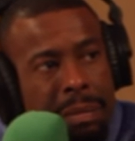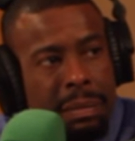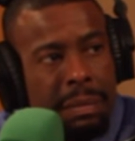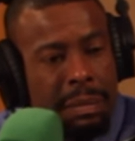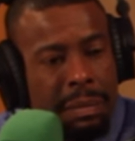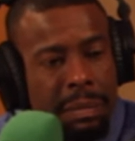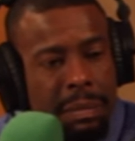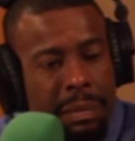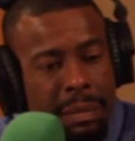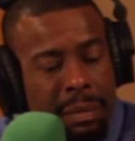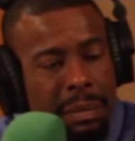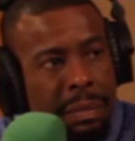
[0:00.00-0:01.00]

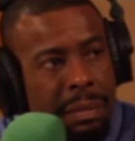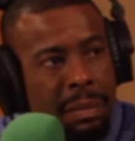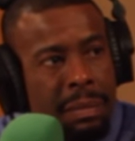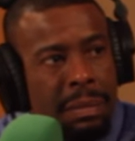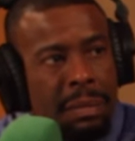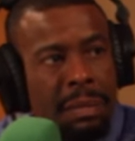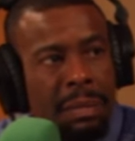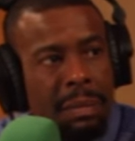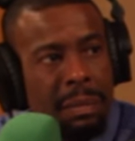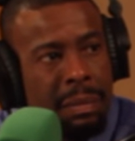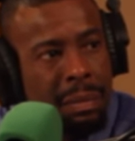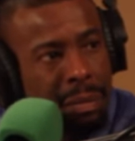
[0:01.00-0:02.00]

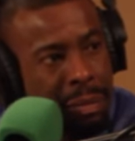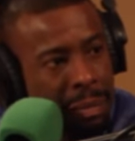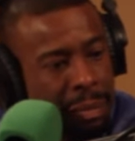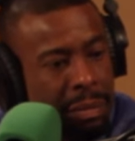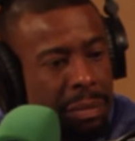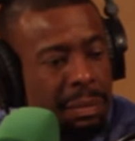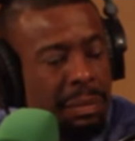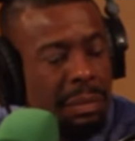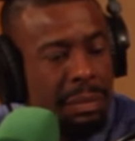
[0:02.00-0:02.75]
(silent)